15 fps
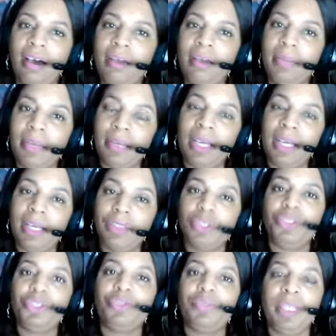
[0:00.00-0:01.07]
about how
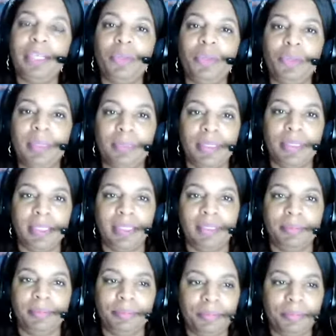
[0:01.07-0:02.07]
to create a website.